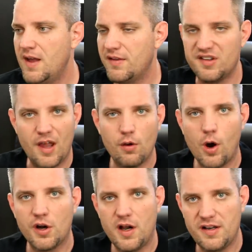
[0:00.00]
The sound
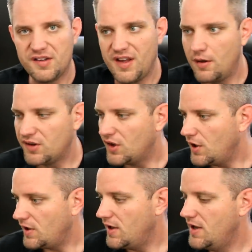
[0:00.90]
card on it sounds
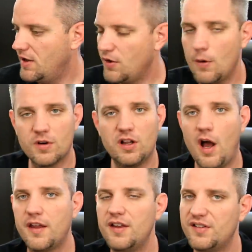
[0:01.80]
good, the
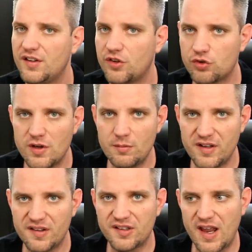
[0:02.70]
overclocking is
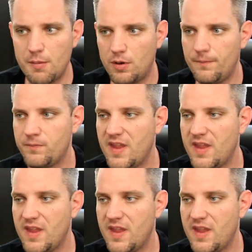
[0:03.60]
extremely stable,